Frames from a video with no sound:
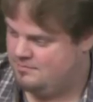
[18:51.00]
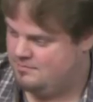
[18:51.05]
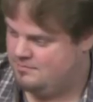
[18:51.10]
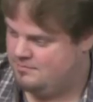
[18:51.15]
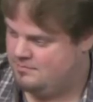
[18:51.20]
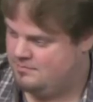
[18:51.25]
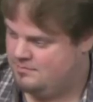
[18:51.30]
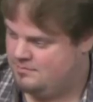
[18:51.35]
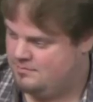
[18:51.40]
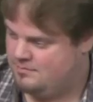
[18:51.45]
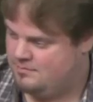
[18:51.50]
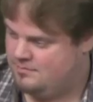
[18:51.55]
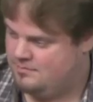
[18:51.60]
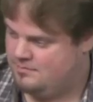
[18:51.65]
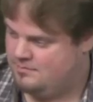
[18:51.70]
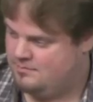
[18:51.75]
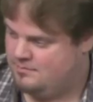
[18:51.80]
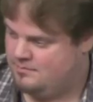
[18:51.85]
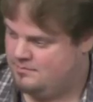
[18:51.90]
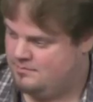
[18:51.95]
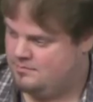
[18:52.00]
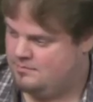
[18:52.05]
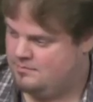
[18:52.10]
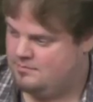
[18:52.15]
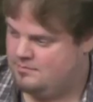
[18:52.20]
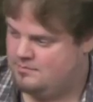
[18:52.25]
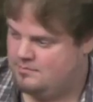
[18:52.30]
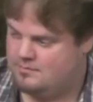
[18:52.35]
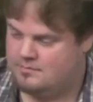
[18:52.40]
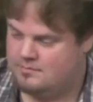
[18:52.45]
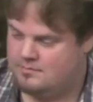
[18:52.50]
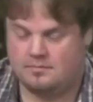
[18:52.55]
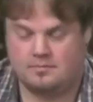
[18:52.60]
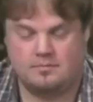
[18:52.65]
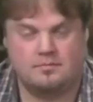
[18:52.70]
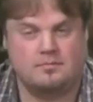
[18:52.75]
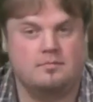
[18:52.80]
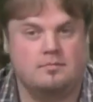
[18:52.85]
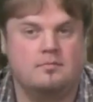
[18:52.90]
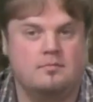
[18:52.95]

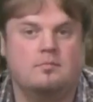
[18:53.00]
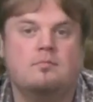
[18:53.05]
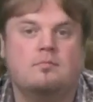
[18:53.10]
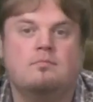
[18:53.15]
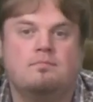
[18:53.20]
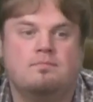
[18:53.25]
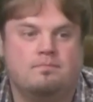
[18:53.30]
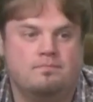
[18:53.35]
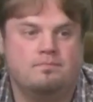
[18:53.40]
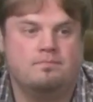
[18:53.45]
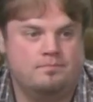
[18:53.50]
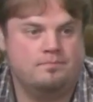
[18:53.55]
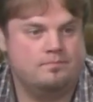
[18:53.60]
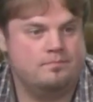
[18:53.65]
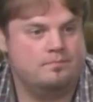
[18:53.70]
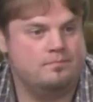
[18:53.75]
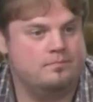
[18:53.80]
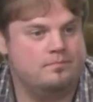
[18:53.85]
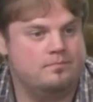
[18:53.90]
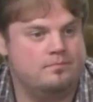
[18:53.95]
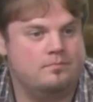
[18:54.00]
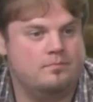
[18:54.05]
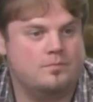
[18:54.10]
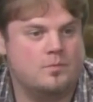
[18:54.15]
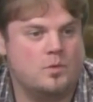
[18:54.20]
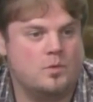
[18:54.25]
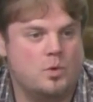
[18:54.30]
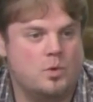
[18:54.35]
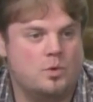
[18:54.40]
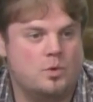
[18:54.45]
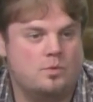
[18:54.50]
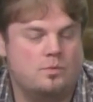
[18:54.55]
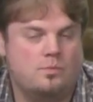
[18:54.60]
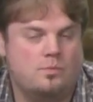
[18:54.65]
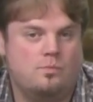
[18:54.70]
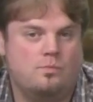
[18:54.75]
(silent)